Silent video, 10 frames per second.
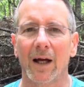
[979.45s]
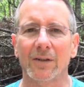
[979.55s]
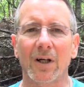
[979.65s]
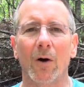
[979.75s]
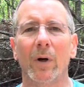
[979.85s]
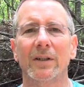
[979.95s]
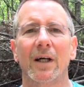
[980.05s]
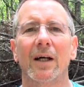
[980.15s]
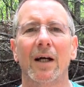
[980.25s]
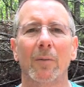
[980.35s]
As always,
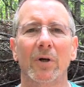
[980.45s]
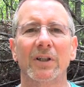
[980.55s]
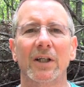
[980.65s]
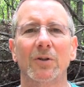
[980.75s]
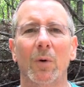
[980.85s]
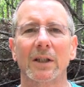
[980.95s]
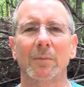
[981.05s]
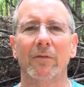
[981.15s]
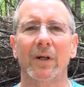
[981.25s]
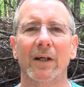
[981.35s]
appreciate you
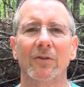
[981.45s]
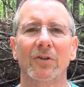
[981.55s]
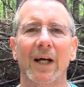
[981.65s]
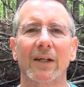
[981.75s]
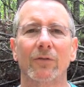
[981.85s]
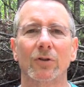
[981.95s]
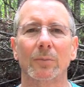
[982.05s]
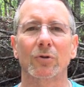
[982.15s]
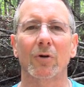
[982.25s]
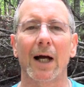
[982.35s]
watching my videos. Thanks for
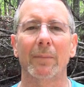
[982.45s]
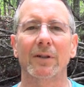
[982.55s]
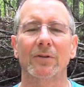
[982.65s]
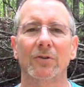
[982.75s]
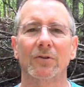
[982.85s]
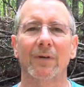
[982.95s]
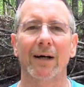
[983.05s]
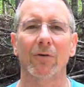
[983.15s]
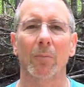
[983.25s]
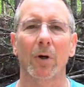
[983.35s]
subscribing to the
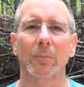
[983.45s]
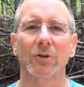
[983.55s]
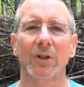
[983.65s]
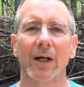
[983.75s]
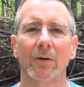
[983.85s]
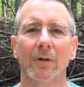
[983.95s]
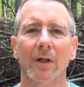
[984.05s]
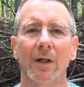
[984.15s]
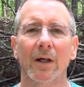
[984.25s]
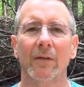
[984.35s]
Survival on Purpose channel.
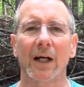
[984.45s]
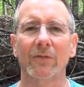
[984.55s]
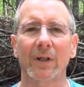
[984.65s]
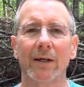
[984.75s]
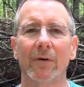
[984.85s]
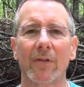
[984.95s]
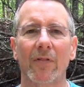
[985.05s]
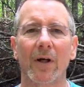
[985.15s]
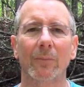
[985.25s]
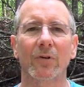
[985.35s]
Thanks for giving it the
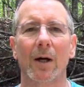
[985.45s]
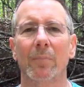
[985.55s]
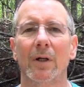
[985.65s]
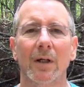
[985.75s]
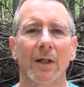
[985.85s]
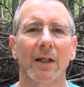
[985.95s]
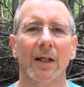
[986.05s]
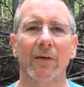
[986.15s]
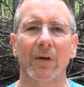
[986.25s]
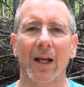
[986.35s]
thumbs up.
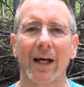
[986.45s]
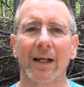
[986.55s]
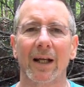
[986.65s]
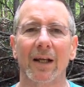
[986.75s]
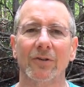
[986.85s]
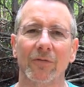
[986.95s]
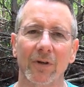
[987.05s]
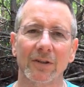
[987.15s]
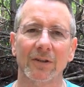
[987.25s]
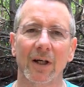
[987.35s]
If you like it, let your
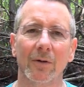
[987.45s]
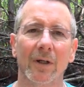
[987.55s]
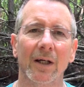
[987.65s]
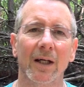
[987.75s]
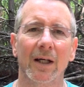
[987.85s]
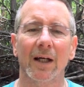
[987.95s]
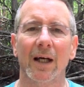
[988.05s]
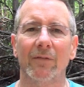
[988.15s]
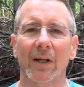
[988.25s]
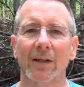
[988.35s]
friends know.
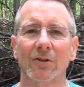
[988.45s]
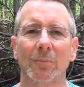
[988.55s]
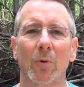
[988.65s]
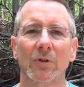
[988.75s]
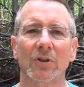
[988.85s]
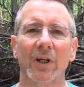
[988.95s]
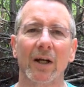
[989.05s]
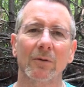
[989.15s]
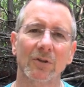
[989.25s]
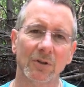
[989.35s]
And if you'd like to support this
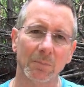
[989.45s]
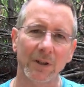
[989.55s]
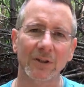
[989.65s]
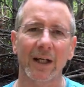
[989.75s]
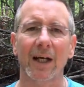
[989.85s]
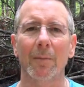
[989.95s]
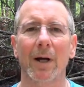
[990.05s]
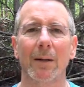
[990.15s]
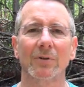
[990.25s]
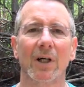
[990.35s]
channel, just please check out
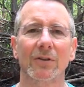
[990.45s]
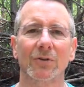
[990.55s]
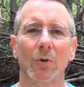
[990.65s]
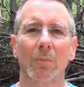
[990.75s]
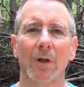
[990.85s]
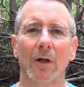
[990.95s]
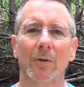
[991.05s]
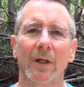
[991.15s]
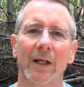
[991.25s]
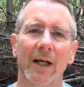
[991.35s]
my Amazon store
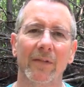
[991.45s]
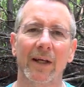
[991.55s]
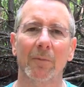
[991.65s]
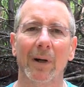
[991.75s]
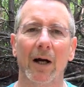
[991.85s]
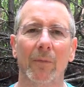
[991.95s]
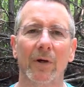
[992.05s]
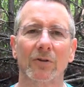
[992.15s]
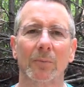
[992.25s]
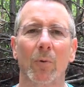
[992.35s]
below. Anything you buy on
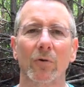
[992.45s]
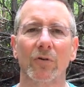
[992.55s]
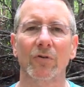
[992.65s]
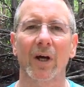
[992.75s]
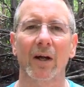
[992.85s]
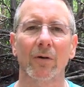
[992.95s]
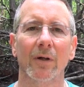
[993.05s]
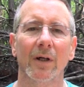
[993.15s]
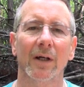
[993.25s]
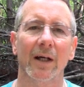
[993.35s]
there supports the channel
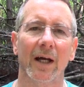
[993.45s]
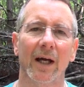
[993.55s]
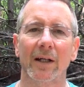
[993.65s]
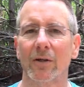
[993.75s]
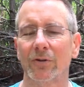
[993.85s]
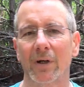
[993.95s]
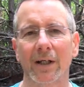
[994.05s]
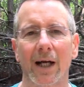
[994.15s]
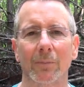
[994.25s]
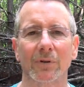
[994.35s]
and goes straight
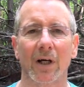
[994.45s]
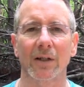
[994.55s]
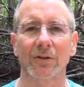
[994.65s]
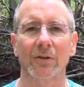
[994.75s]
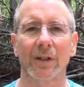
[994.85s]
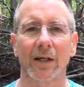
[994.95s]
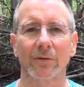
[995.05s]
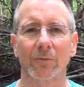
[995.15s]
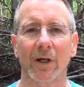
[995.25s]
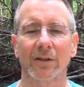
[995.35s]
to Amazon, so you got
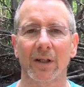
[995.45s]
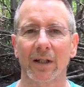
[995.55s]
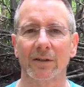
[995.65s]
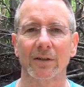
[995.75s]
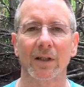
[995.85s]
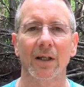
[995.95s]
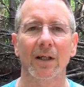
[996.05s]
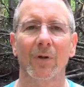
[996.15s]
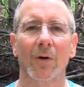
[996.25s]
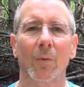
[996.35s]
some great selections.
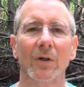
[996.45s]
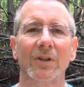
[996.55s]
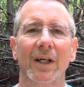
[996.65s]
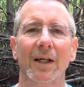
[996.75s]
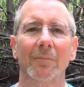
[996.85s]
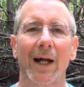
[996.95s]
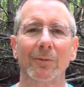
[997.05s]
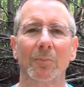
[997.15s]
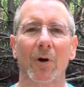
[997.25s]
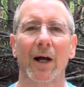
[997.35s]
Once again, my
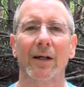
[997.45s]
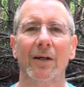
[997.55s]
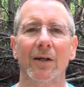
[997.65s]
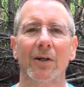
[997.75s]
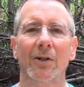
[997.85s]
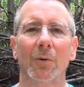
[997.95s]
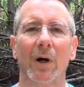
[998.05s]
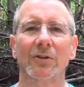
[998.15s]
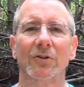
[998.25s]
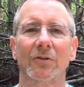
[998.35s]
name's Brian. You're
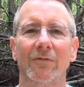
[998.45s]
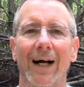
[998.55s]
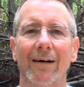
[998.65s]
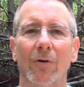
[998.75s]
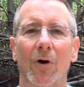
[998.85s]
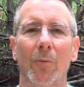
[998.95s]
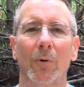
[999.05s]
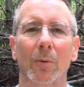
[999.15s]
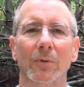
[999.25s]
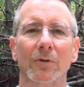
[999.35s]
watching Survival on
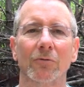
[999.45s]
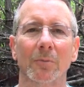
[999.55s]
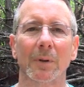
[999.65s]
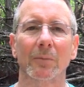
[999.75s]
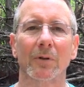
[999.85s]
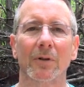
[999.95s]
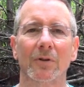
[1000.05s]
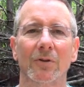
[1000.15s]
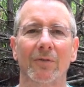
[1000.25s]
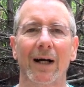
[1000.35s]
Purpose. Remember,
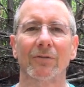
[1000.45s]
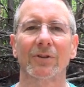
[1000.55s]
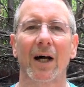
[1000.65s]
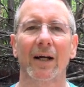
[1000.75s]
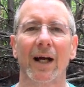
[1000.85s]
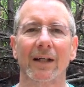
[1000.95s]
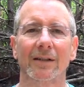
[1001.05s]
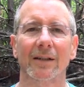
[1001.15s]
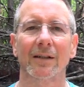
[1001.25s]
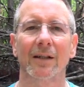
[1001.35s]
survival's not an
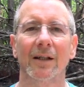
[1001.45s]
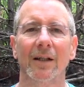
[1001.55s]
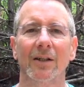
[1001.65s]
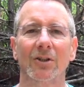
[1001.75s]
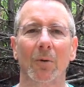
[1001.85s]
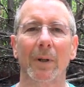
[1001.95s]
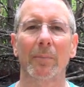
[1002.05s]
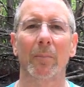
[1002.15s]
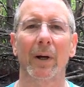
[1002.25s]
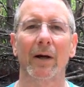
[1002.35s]
accident, so be
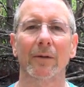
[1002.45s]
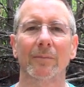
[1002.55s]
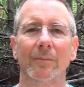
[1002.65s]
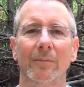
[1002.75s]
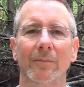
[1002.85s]
prepared.